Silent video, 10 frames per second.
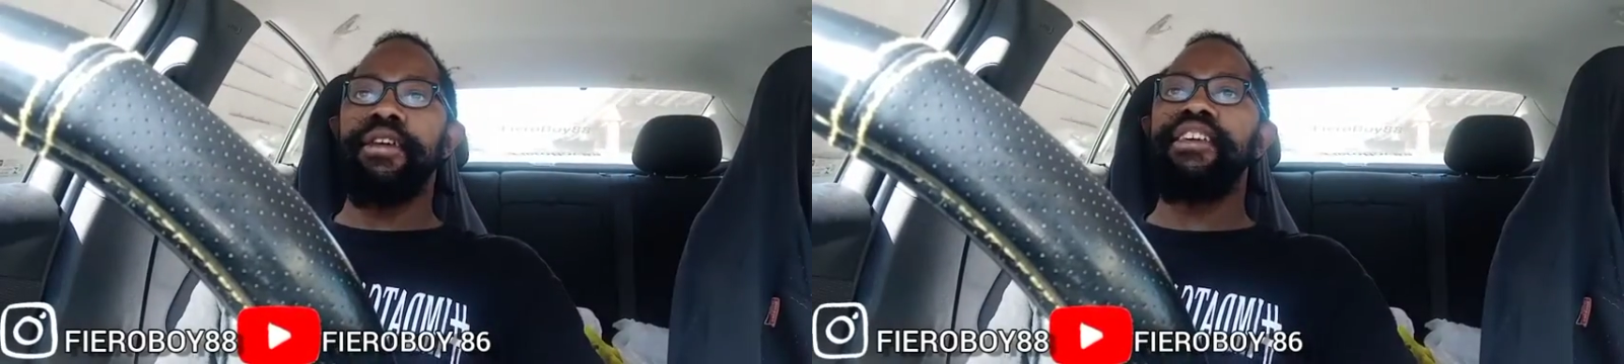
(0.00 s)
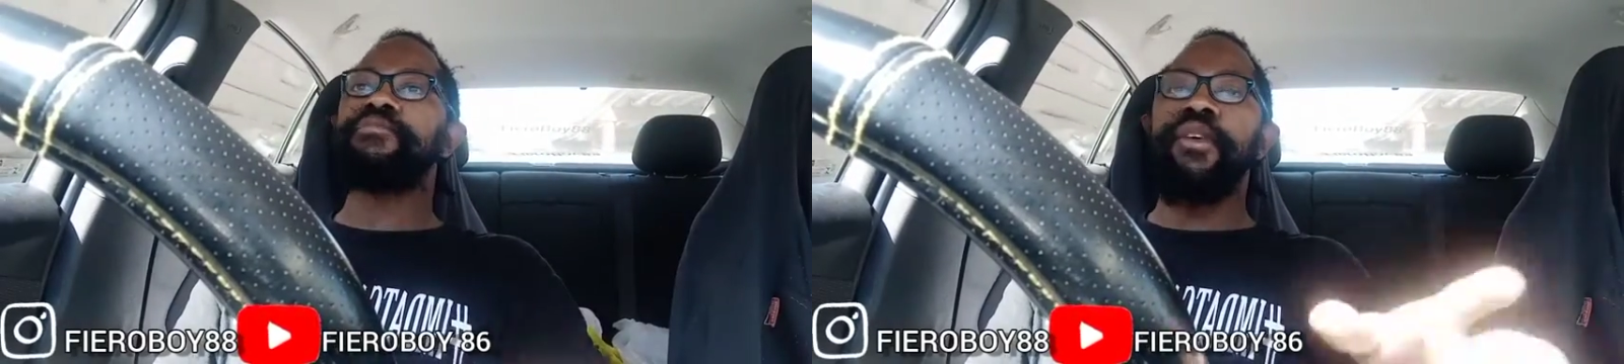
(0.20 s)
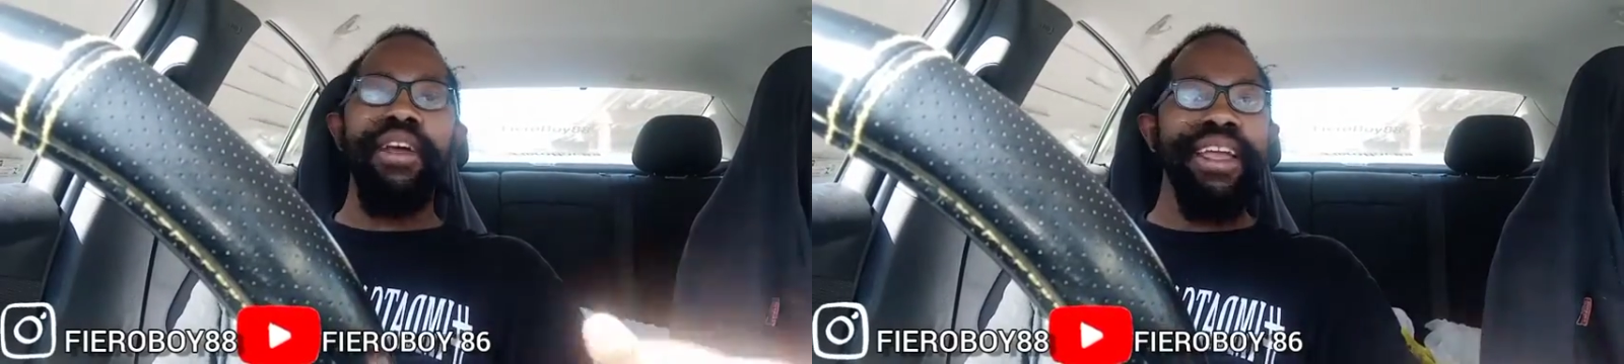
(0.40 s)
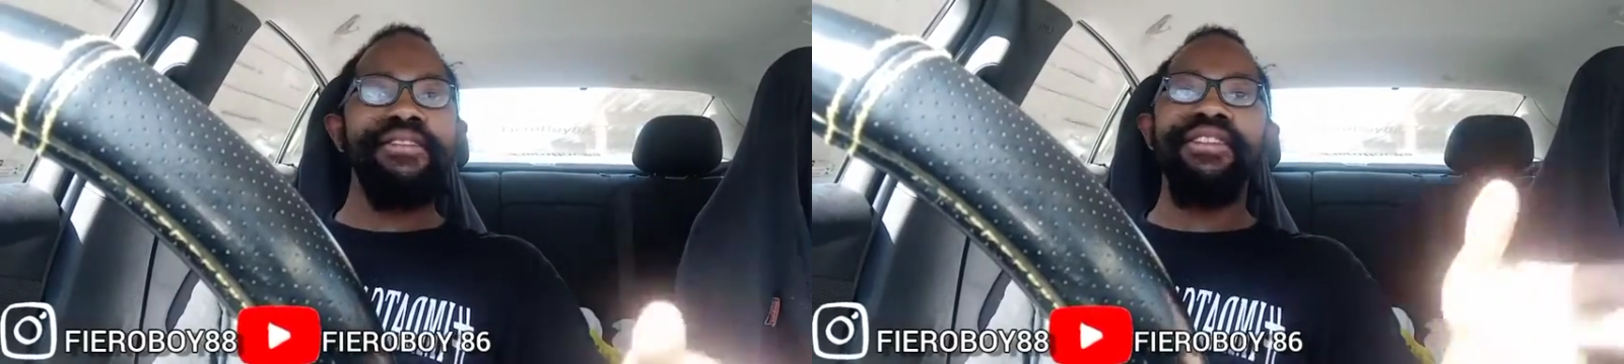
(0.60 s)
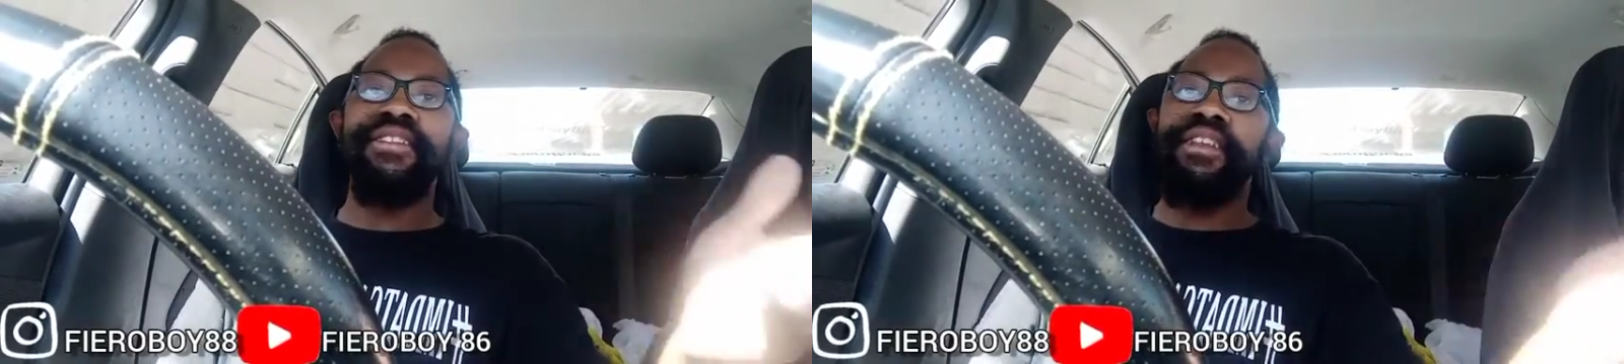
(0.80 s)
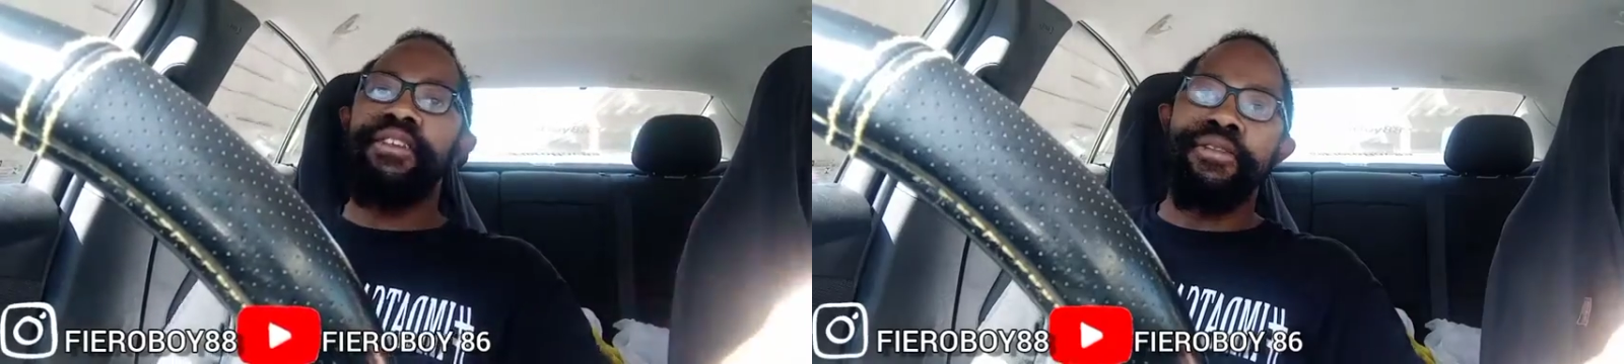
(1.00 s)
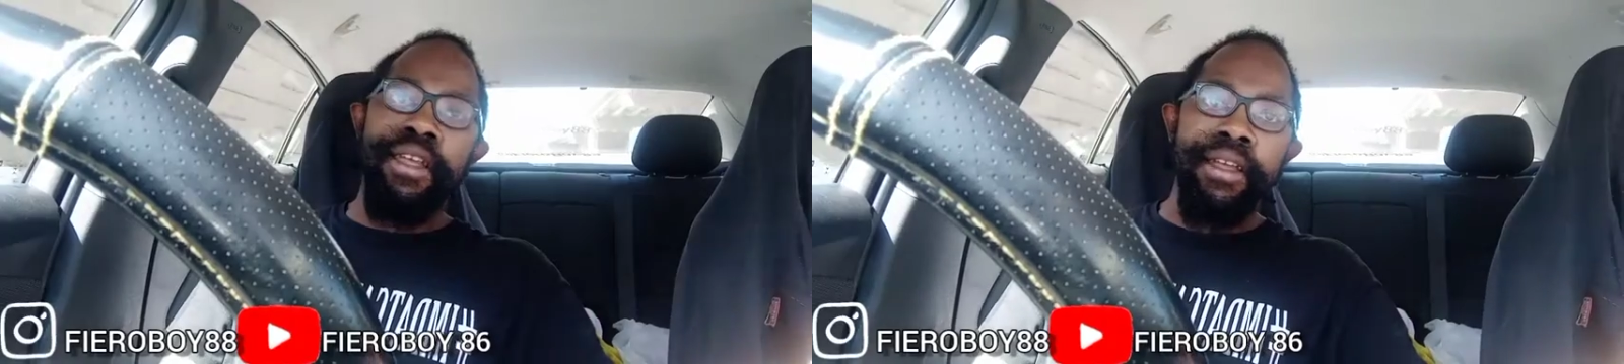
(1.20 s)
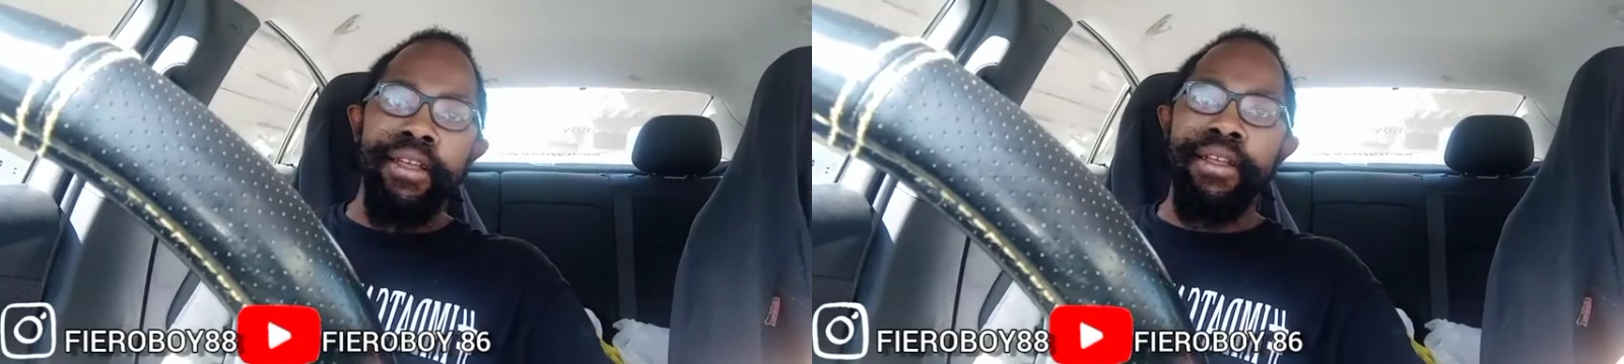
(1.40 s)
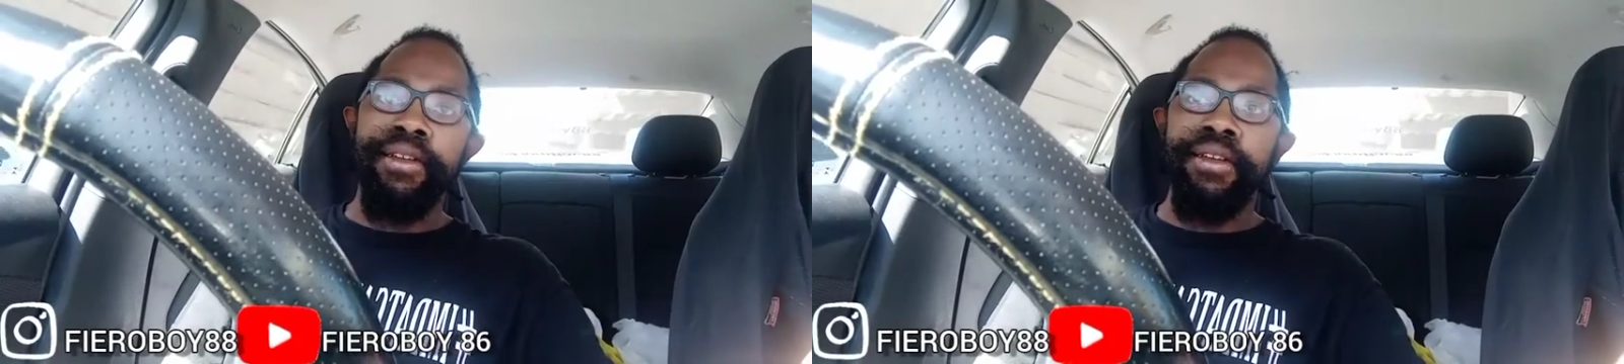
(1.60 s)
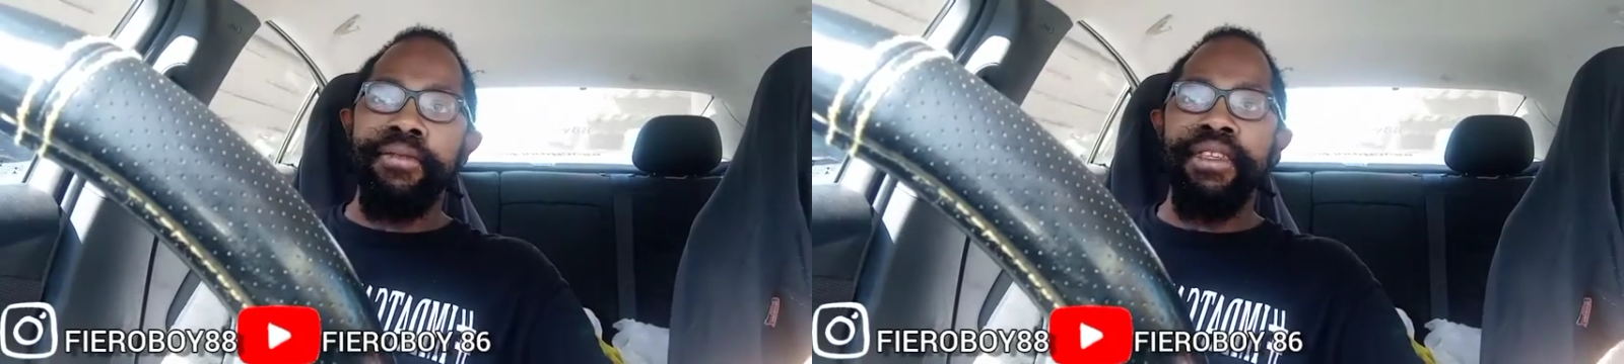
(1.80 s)
It's more easier than you think. You
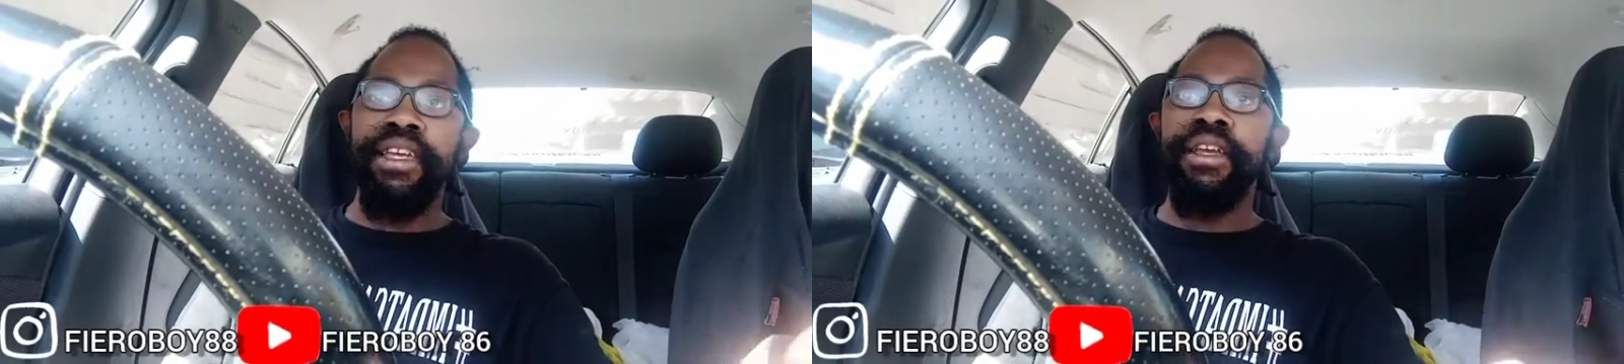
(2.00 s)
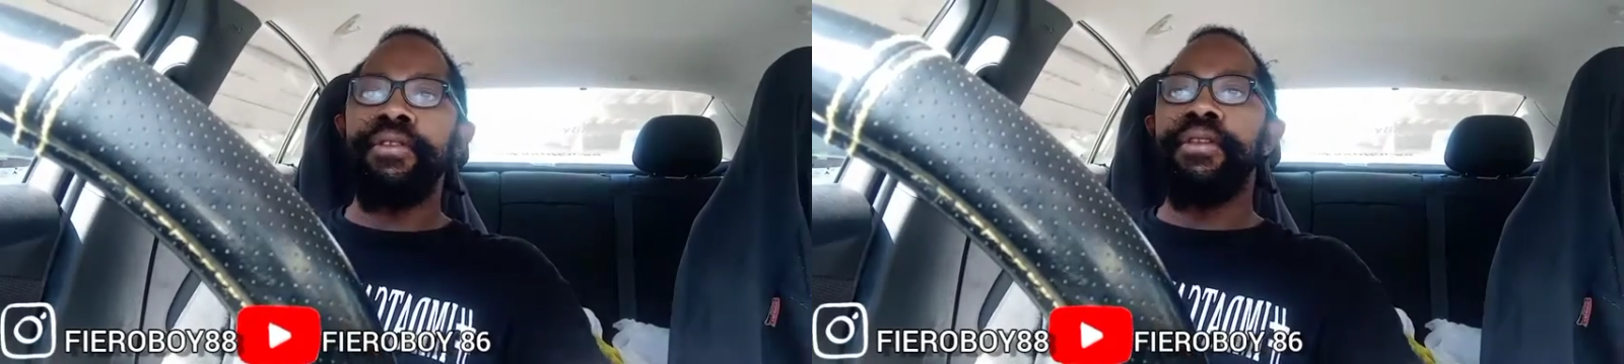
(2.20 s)
know what I'm saying?